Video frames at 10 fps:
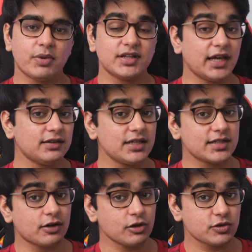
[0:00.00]
but then these
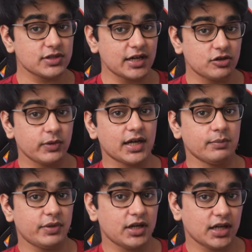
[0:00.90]
are also said to be
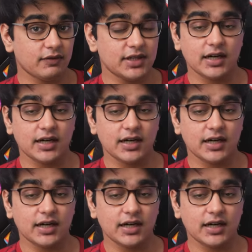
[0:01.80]
competing with